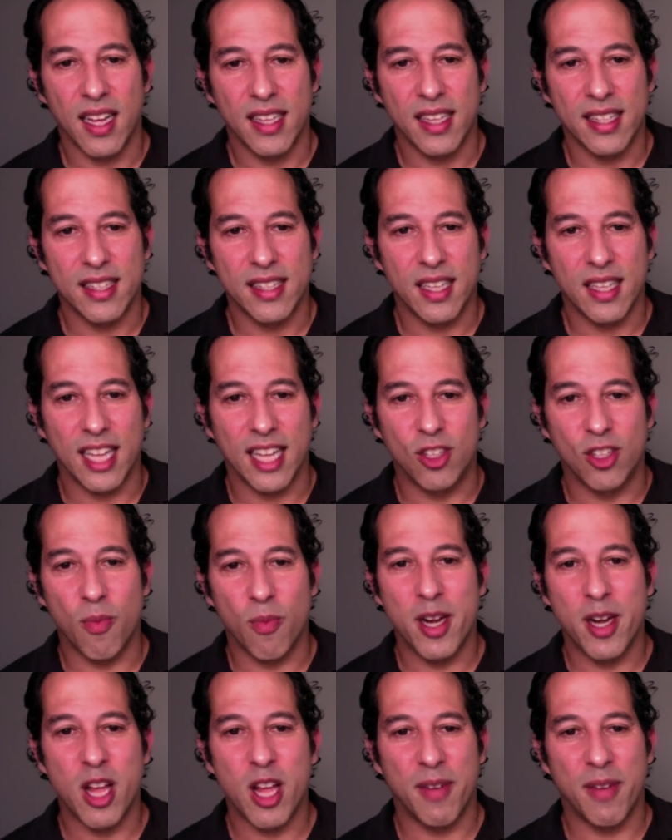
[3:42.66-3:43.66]
that too
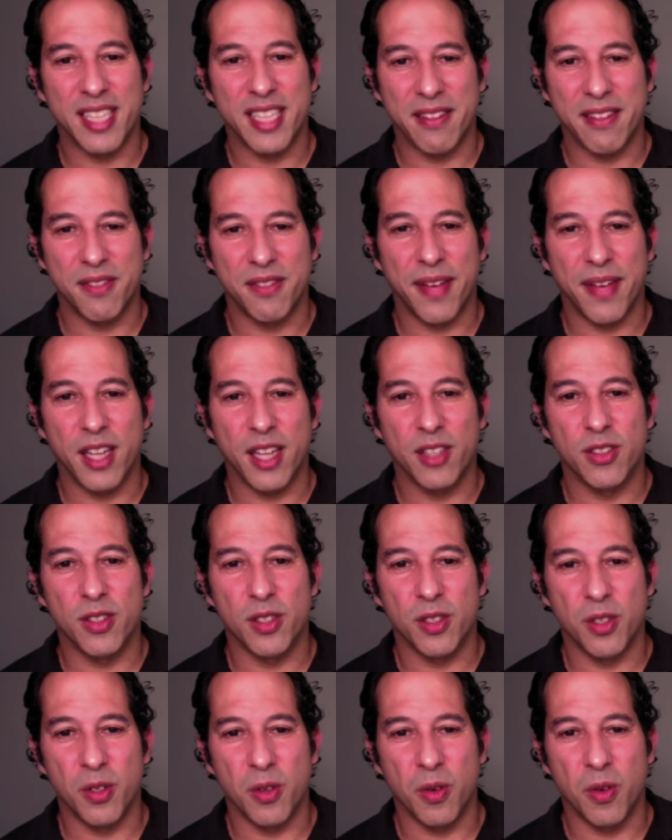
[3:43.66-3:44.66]
many of us has failed to
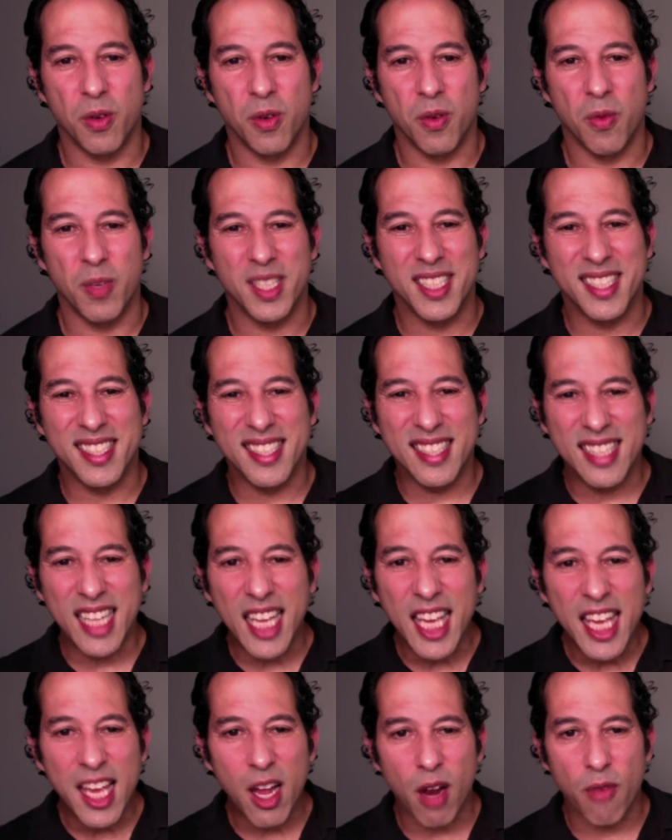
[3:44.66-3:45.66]
do. We
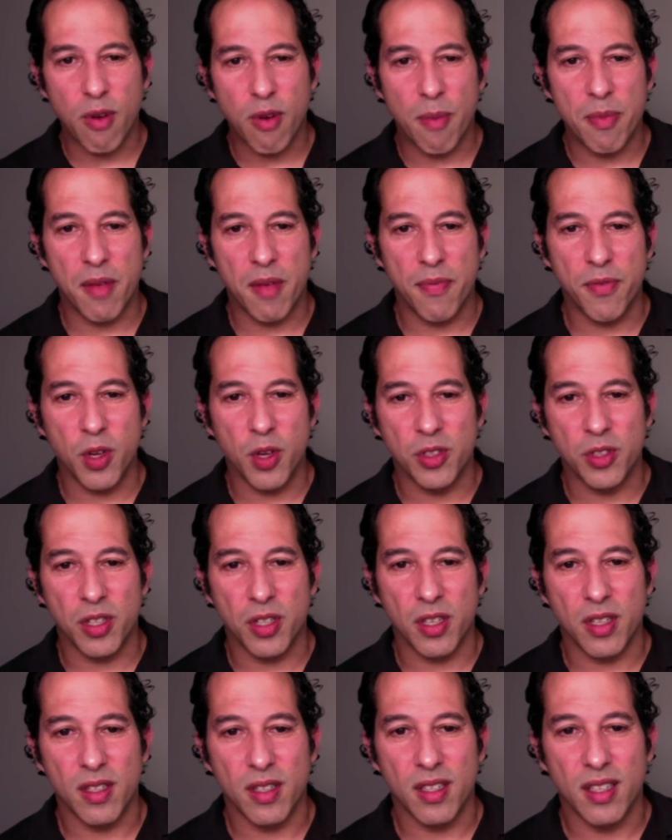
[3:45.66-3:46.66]
steal from the future
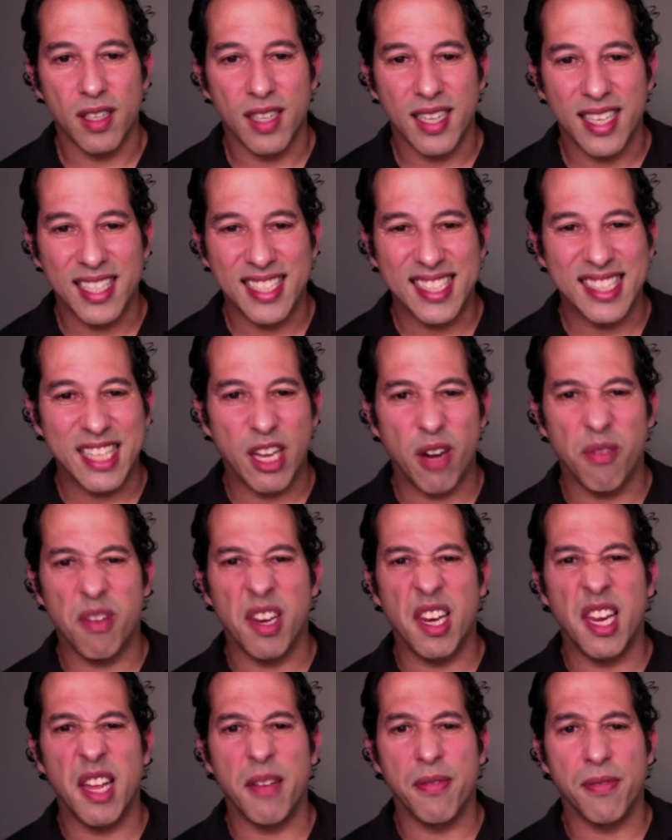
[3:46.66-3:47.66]
instead of
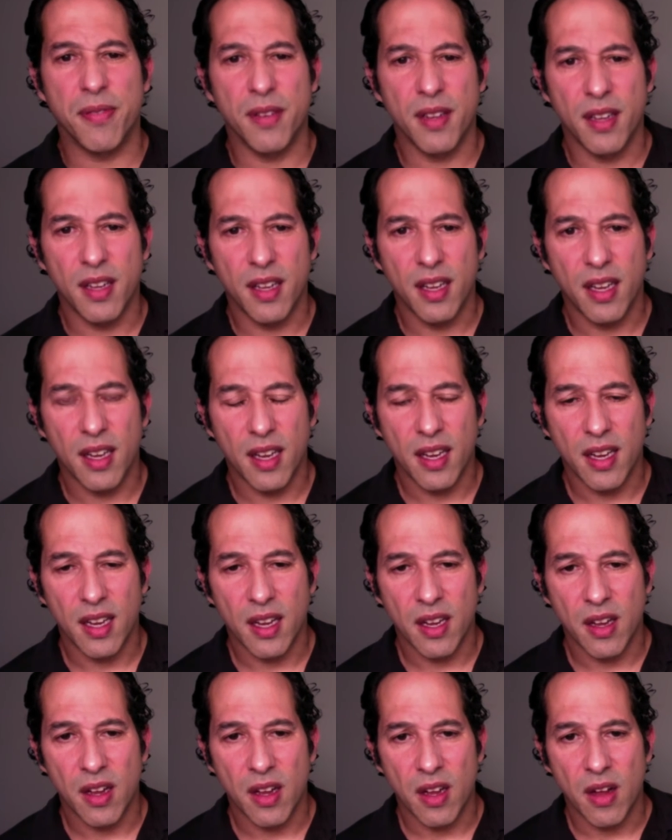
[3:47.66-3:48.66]
live
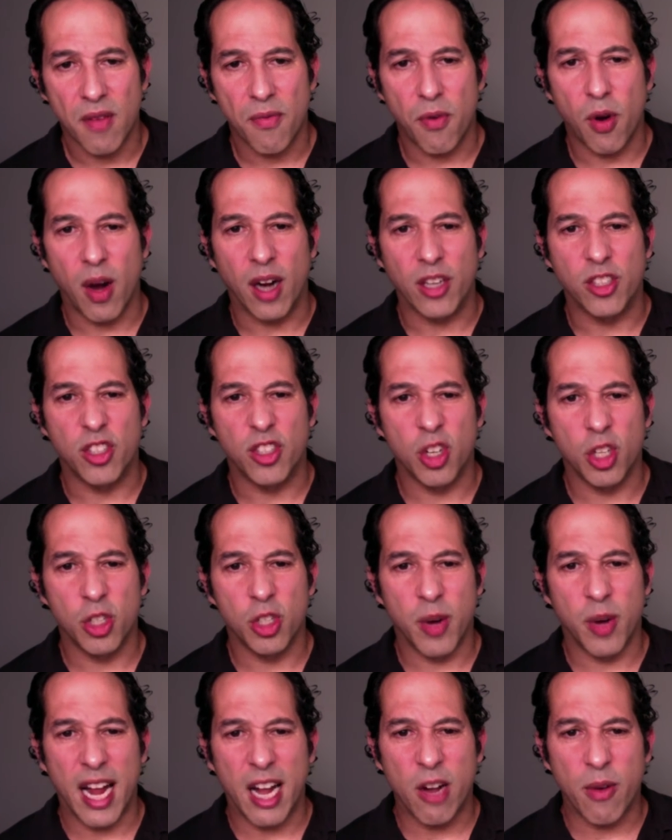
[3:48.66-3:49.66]
for our children
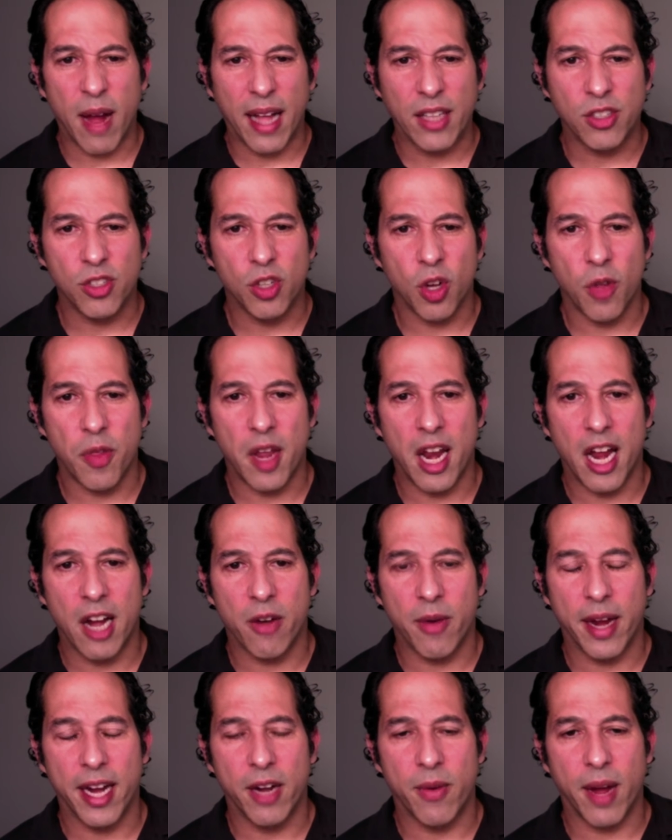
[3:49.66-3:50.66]
and grandchildren and
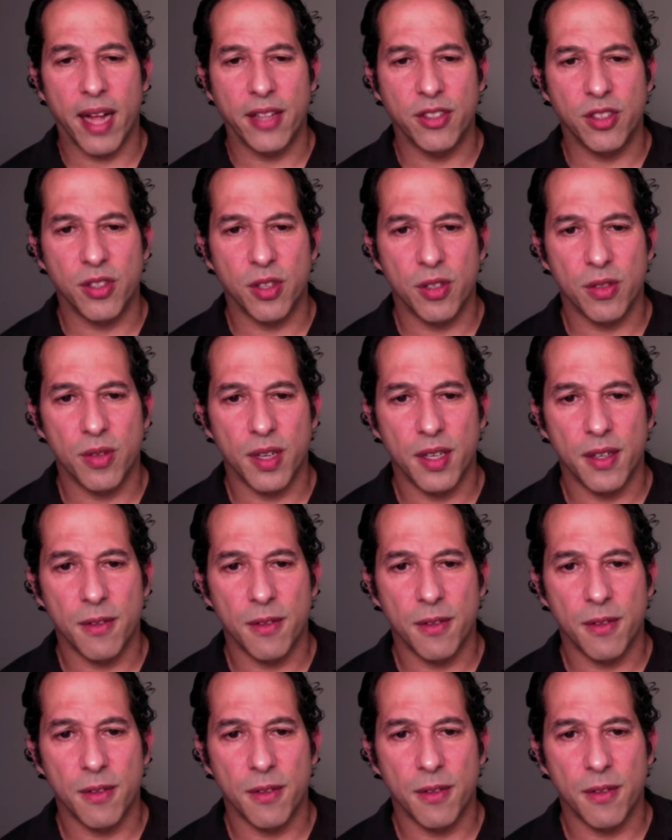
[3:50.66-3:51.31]
great-grandchildren.